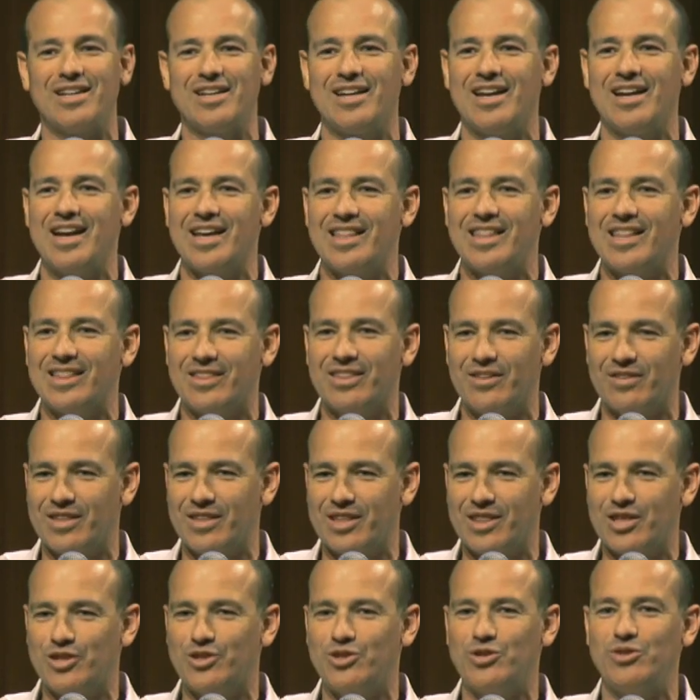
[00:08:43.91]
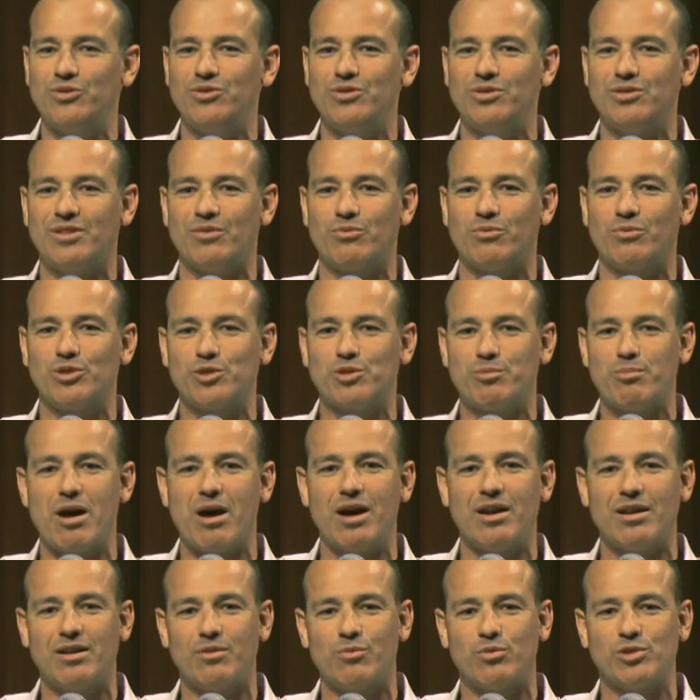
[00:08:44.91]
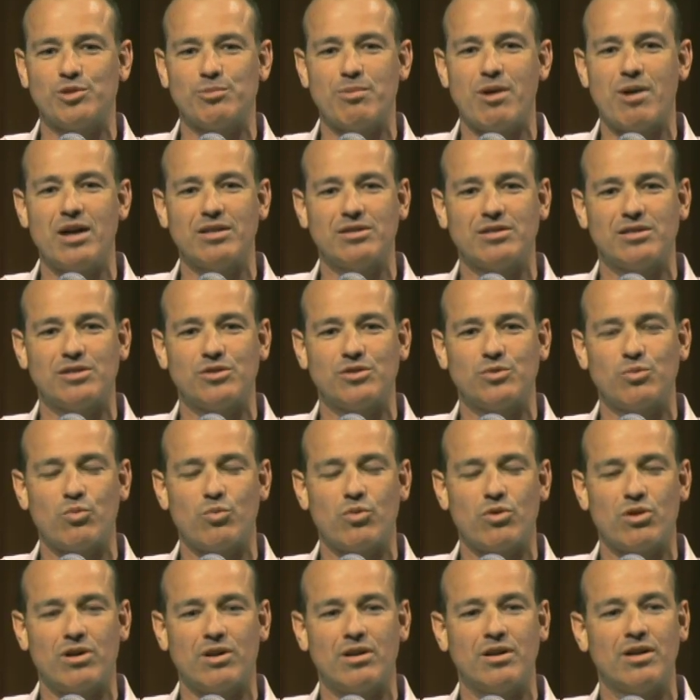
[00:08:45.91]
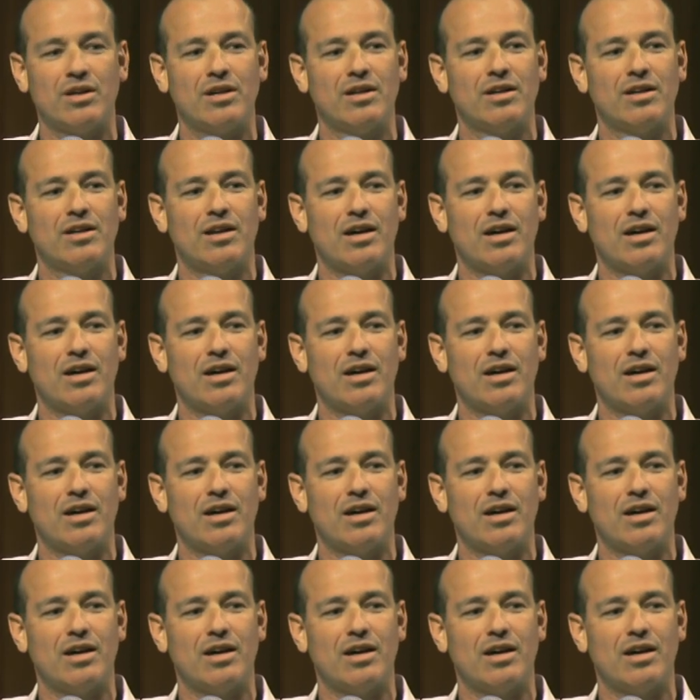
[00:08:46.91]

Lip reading: and that the two responses were